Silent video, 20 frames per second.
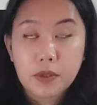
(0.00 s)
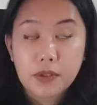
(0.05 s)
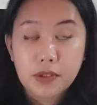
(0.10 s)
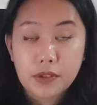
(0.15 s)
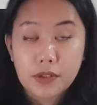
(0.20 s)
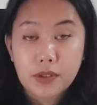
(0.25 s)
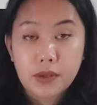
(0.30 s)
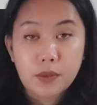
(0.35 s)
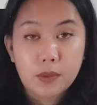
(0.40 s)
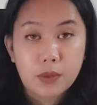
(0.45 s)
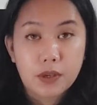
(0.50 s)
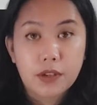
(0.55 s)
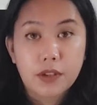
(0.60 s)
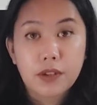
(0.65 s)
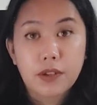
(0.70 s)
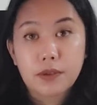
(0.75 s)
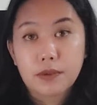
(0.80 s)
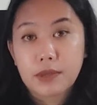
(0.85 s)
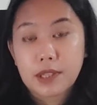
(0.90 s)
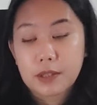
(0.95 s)
this person do
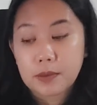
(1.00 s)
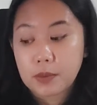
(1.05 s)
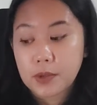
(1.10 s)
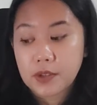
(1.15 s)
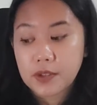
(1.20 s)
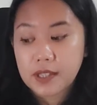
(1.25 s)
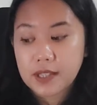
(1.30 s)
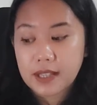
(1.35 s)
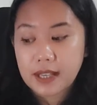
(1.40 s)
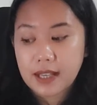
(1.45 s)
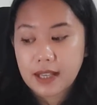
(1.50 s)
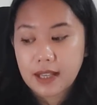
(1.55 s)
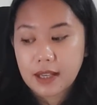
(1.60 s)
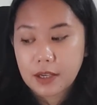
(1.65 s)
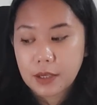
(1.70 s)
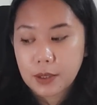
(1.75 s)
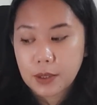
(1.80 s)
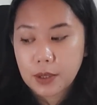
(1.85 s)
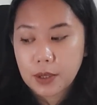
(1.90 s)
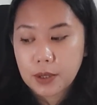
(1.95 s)
want you. This person can
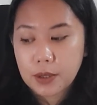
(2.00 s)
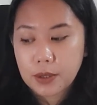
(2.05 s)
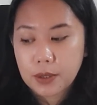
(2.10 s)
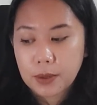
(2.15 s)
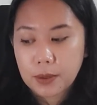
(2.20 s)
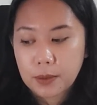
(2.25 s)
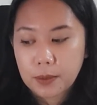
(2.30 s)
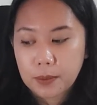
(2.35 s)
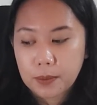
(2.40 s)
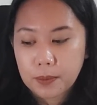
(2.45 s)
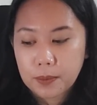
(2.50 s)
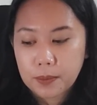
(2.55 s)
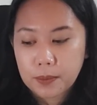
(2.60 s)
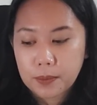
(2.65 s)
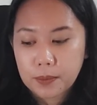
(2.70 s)
let you go, though.